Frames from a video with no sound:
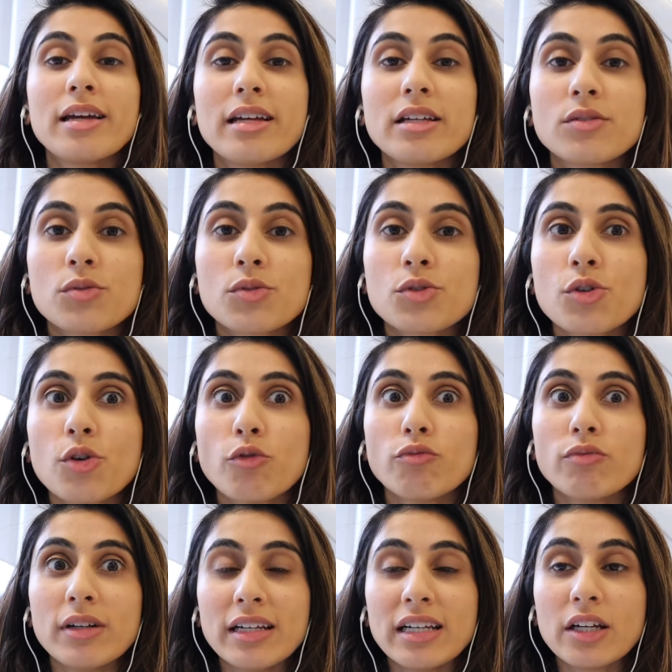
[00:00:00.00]
It's also
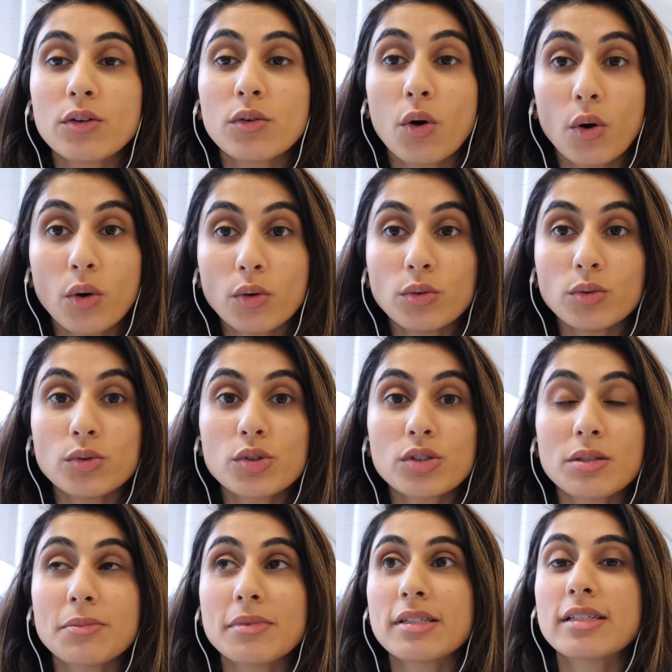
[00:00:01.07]
really cold,
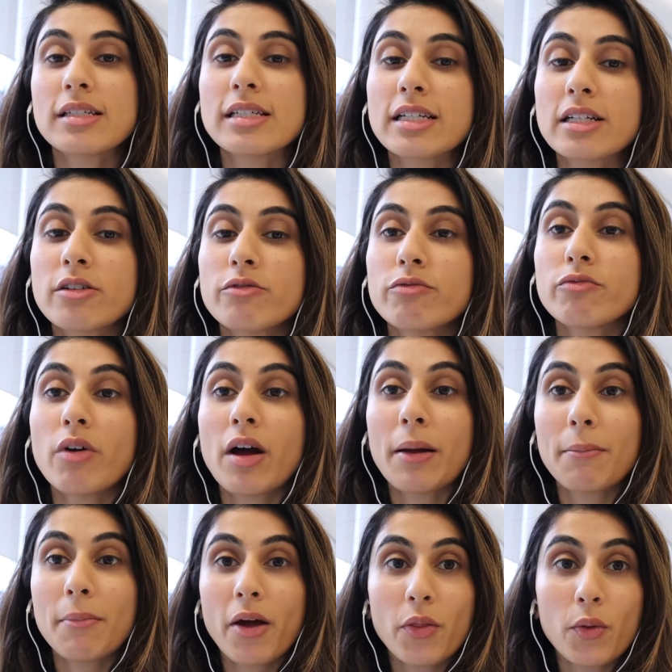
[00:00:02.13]
because I'm sitting
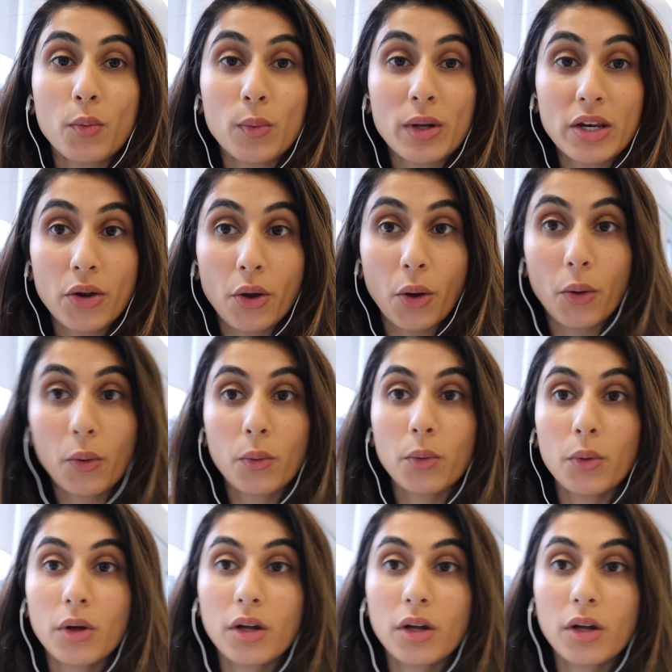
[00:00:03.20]
right by the window.